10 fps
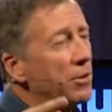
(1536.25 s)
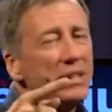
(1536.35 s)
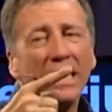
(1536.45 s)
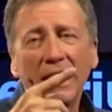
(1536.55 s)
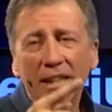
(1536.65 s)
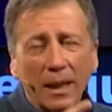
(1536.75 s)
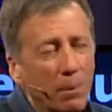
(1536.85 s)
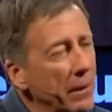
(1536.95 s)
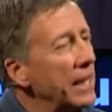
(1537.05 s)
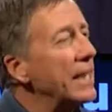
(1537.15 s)
Yeah, they
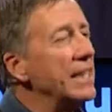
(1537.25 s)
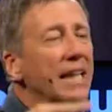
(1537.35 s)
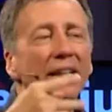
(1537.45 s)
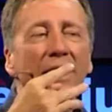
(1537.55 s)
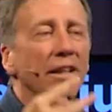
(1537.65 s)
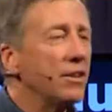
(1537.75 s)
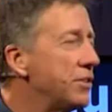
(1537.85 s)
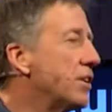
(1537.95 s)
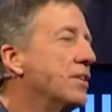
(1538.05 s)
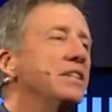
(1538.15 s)
pray. Yeah, they go to
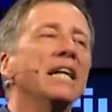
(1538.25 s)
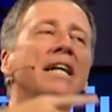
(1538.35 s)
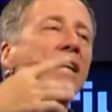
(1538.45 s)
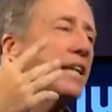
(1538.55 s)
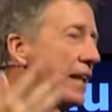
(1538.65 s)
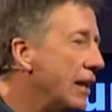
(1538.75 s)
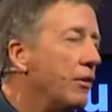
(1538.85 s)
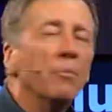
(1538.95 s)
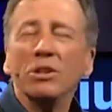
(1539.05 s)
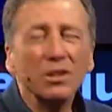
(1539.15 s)
church. Yeah, they give.
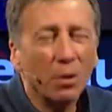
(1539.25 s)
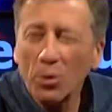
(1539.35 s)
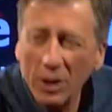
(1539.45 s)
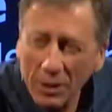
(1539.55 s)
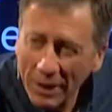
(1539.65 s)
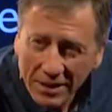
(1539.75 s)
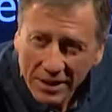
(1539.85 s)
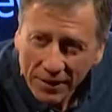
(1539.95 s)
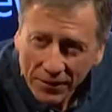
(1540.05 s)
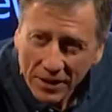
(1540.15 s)
But you know what really makes the
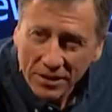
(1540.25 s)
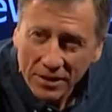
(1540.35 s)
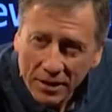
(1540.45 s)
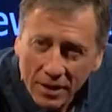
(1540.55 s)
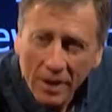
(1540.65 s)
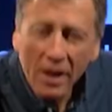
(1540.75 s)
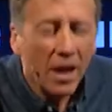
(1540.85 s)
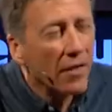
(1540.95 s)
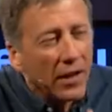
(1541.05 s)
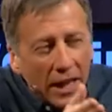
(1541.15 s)
difference?
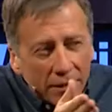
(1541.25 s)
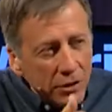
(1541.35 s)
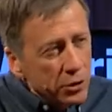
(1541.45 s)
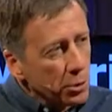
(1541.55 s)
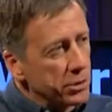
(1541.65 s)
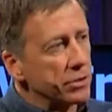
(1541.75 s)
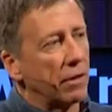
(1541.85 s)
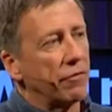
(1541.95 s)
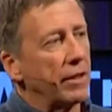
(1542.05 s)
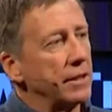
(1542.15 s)
They have endured
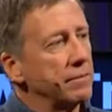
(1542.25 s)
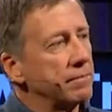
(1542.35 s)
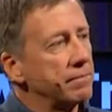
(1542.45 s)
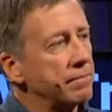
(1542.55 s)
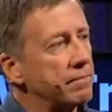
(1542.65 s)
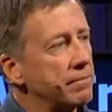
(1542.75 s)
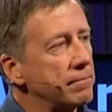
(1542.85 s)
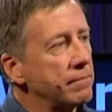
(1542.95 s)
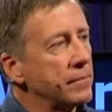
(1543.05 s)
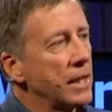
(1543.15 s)
suffering.
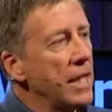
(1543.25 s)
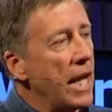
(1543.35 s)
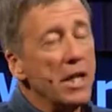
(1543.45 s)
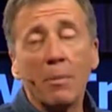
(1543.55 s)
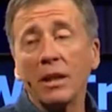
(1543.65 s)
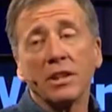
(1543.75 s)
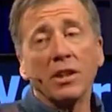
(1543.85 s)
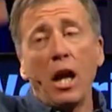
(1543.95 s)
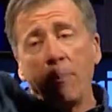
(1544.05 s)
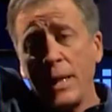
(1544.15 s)
And nobody says,
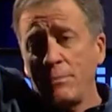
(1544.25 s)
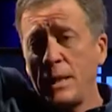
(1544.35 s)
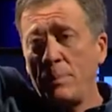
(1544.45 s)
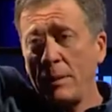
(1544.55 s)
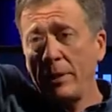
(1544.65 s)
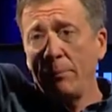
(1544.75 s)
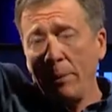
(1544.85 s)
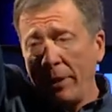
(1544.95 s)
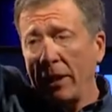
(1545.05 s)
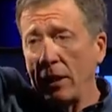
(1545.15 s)
oh, pick me, pick me, put
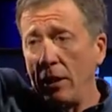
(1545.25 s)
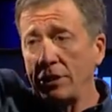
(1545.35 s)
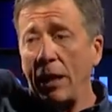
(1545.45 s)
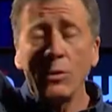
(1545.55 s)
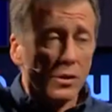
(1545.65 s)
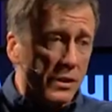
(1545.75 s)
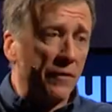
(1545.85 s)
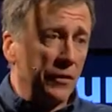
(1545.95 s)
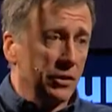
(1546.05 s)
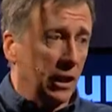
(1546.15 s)
me in, coach. I want to
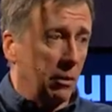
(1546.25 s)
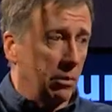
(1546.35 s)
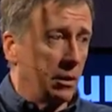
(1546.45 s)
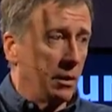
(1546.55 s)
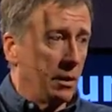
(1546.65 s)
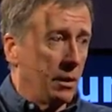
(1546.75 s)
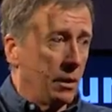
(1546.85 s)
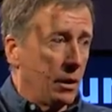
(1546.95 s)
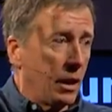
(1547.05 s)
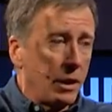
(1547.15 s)
suffer some.
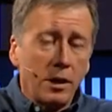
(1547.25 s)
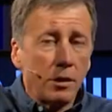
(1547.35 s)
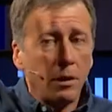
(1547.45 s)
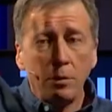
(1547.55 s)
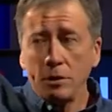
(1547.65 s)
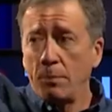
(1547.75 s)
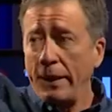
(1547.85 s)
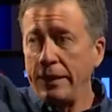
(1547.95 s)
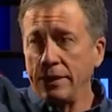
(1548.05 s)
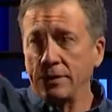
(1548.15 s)
Uh, no, no,
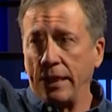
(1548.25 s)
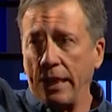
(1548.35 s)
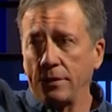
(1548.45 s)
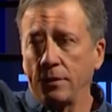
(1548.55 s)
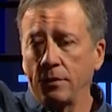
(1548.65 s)
nobody does that.